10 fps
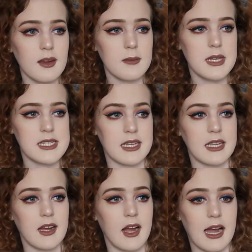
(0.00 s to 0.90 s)

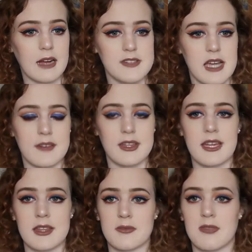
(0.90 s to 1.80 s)
midi, I have to have it
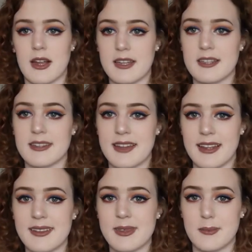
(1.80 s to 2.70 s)
hit the right
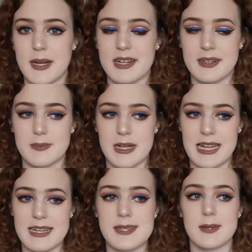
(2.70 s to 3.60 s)
length on my
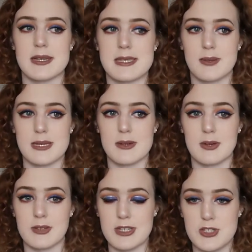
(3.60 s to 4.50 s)
legs, otherwise it makes me
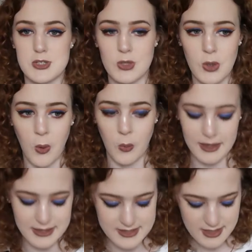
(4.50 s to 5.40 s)
look really short or
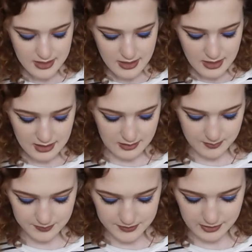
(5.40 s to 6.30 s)
weird.
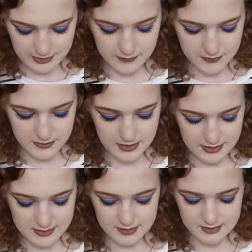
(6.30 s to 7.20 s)
And I feel
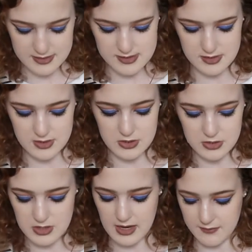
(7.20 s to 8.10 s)
like this
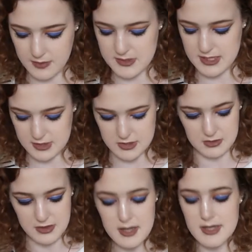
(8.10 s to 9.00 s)
could have the
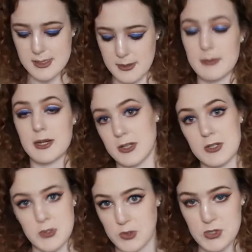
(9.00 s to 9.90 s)
potential to make me look
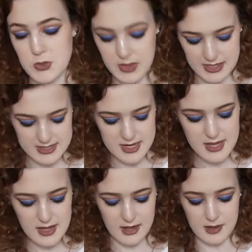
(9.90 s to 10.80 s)
short or weird.
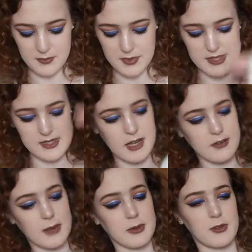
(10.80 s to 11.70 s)
It's kind
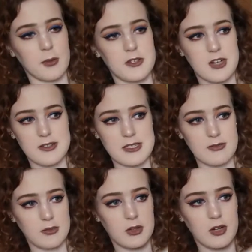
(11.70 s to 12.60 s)
of like my floppy trousers
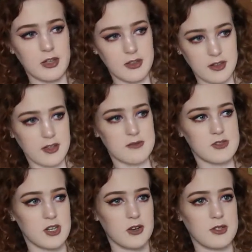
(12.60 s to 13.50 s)
from New Look that I
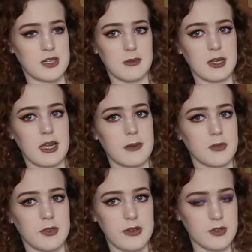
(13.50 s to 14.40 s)
showed in my
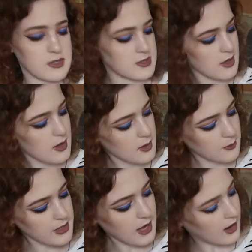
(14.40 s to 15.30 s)
April favourites.
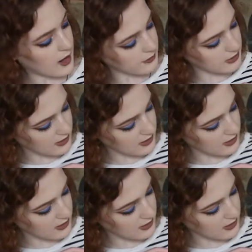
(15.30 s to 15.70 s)
But yeah, I really